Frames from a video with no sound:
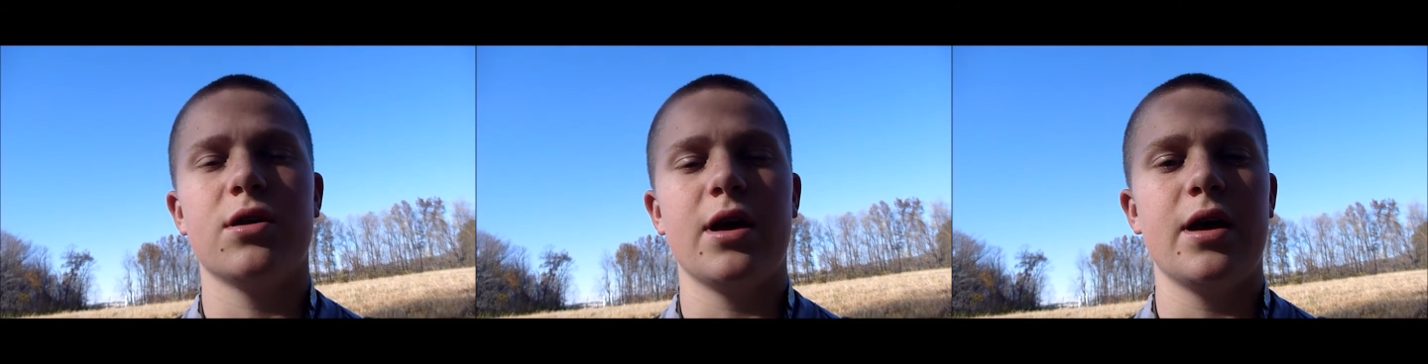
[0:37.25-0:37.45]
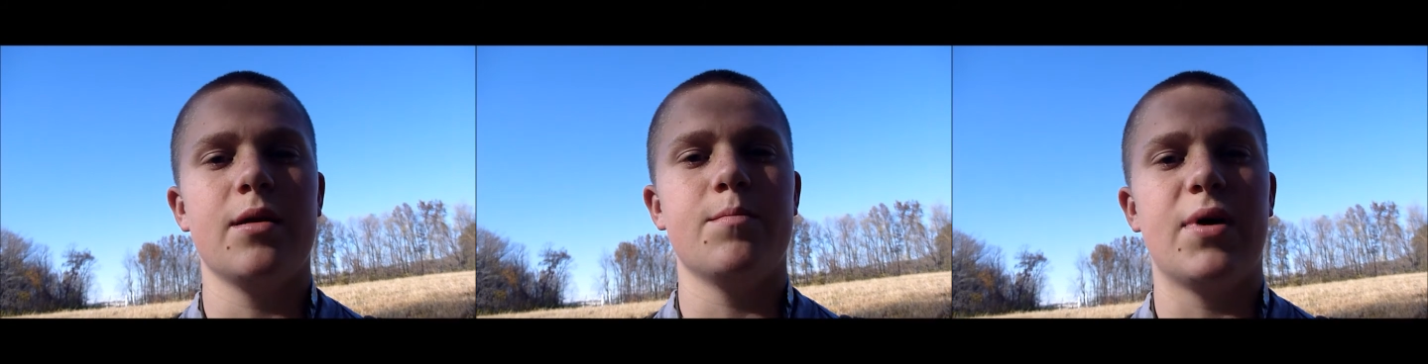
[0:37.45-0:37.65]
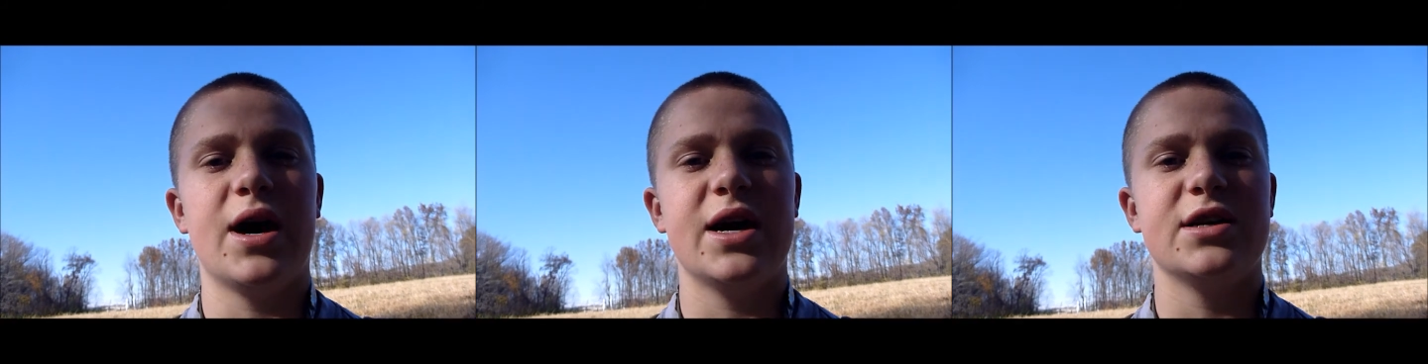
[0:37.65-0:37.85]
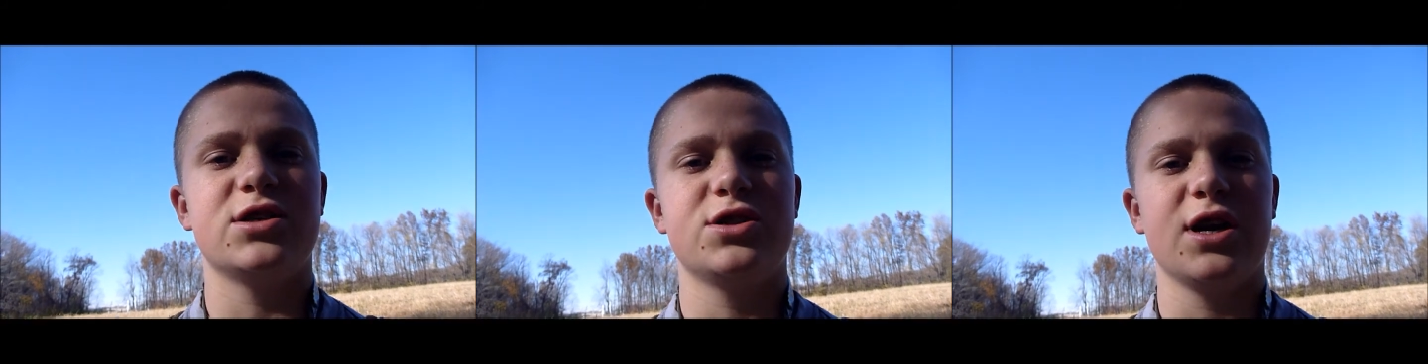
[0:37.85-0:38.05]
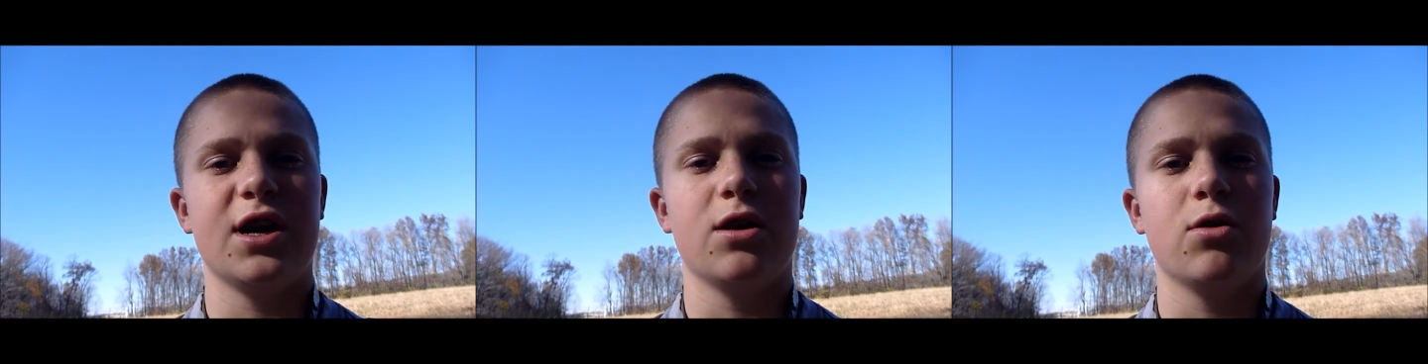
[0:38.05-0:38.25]
and Mai's
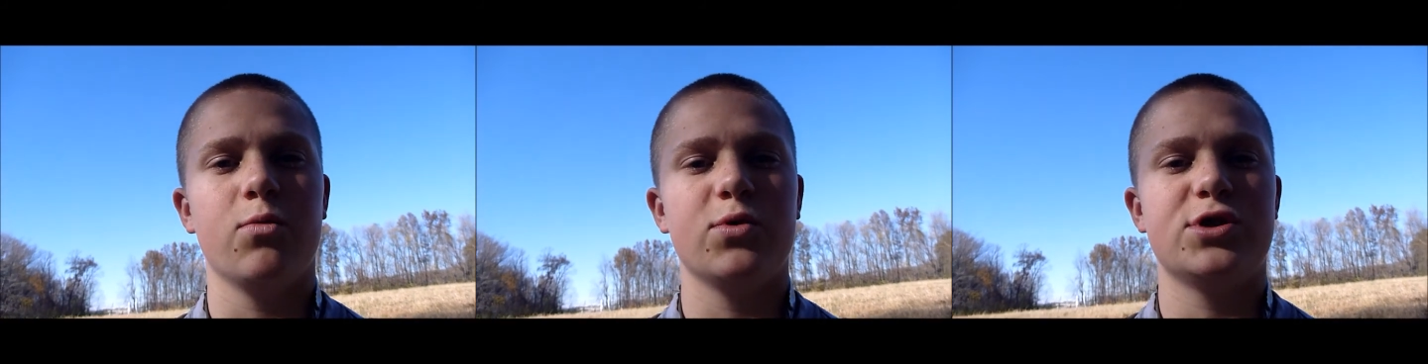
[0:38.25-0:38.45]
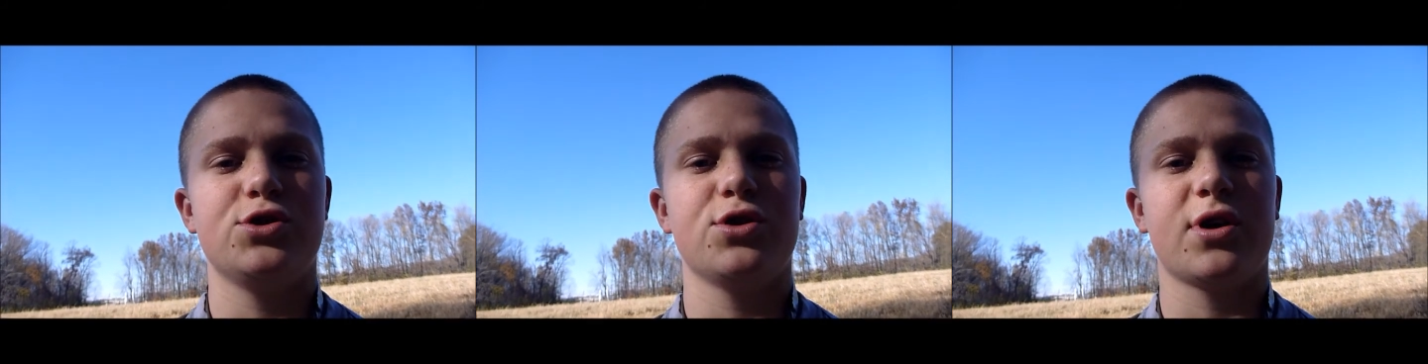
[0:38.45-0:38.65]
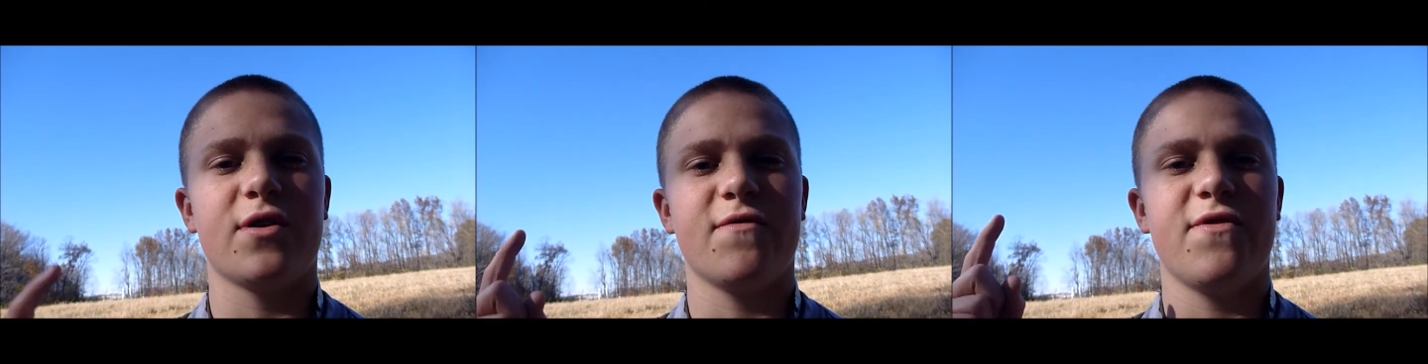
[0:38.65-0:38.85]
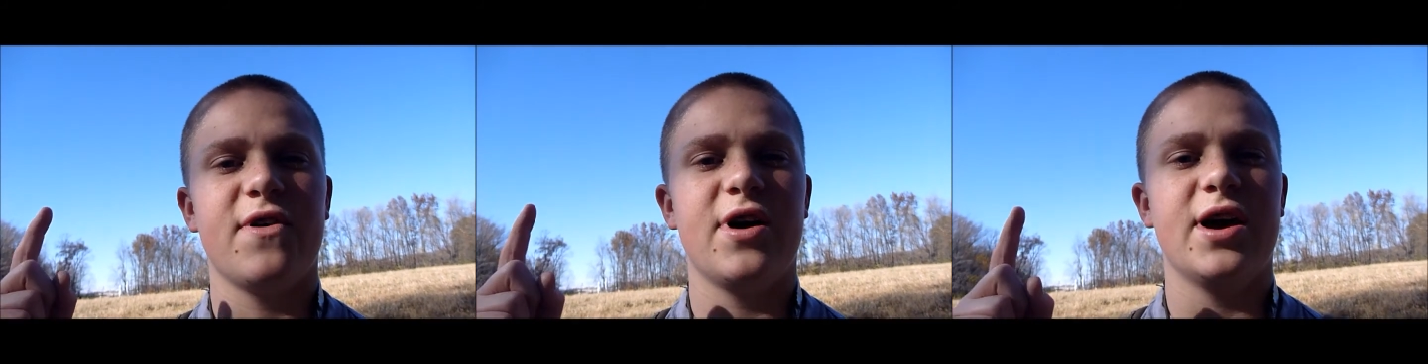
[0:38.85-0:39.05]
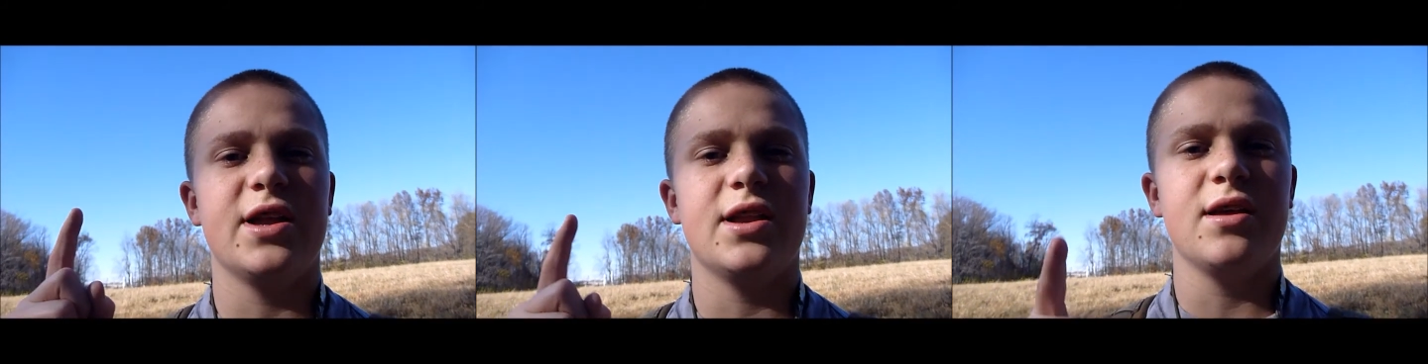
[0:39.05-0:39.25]
channel, which you can
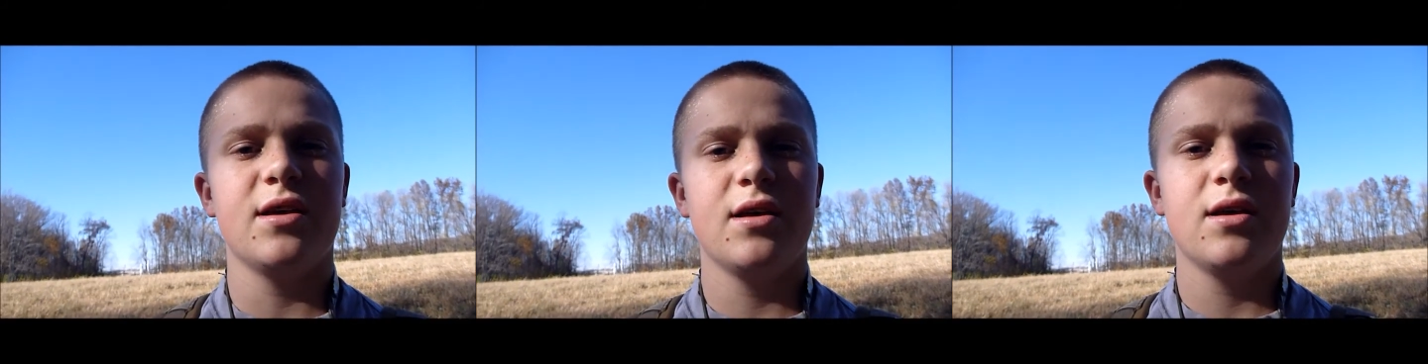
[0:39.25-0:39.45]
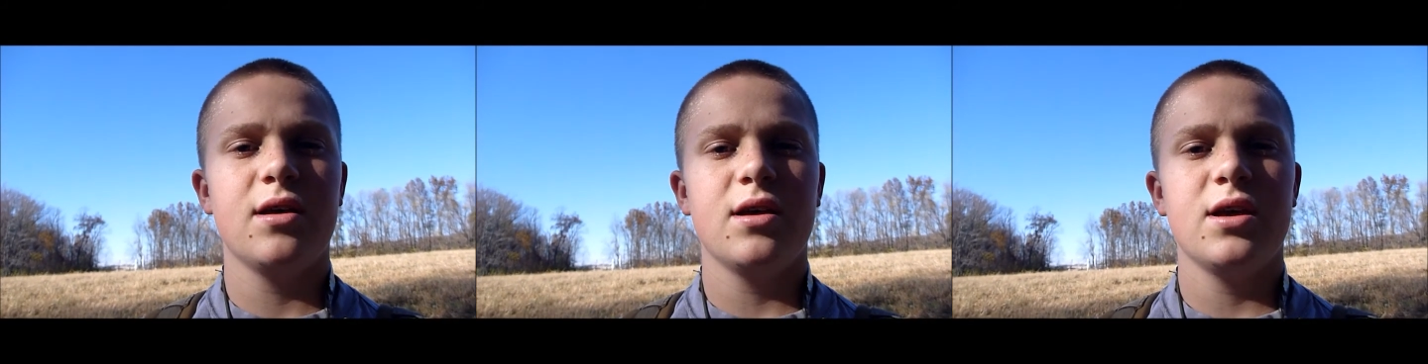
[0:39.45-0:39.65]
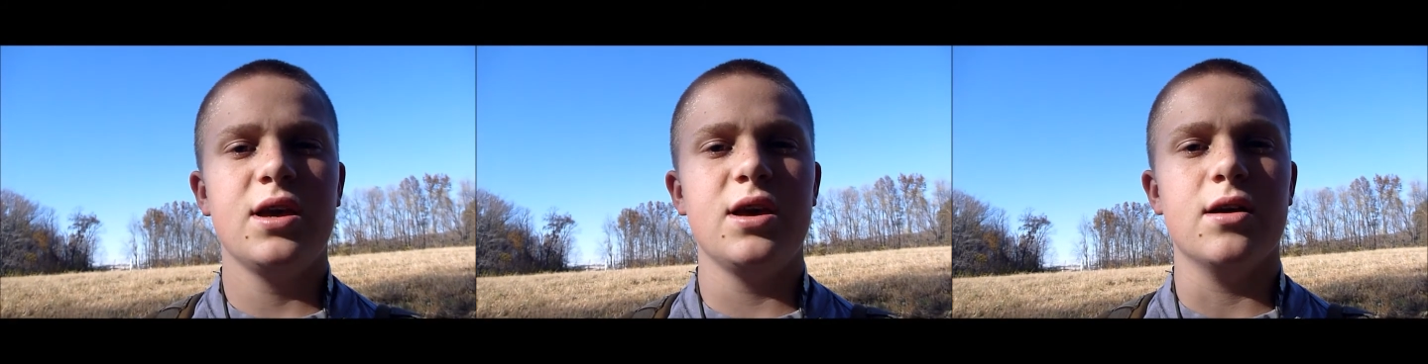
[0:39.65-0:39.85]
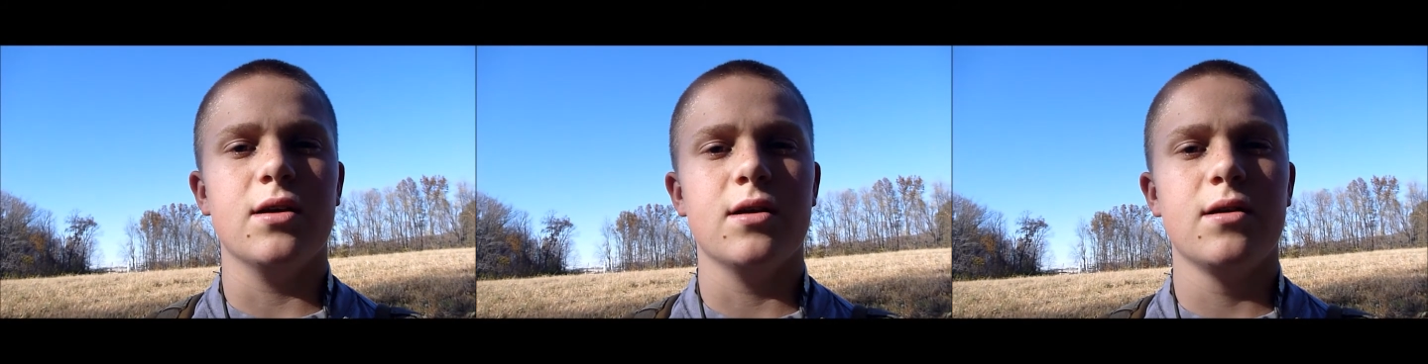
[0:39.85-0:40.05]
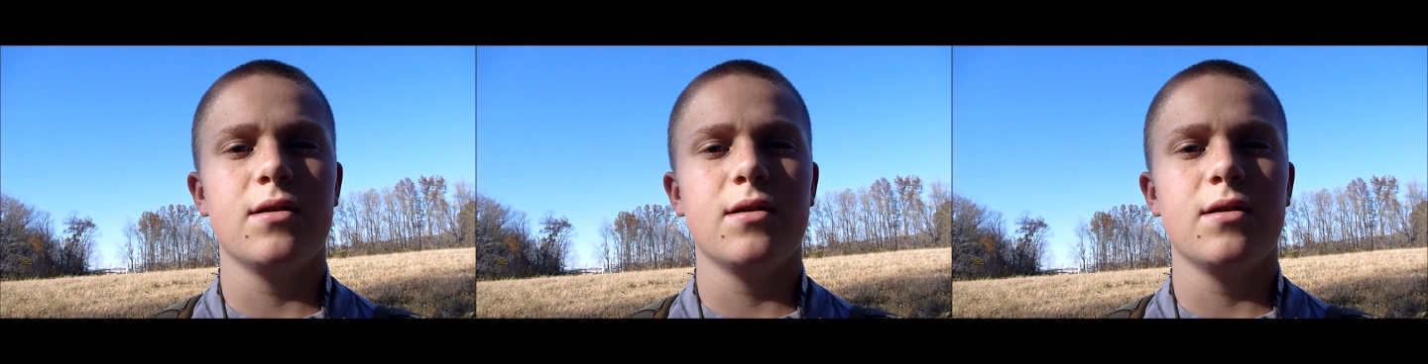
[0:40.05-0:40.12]
find here.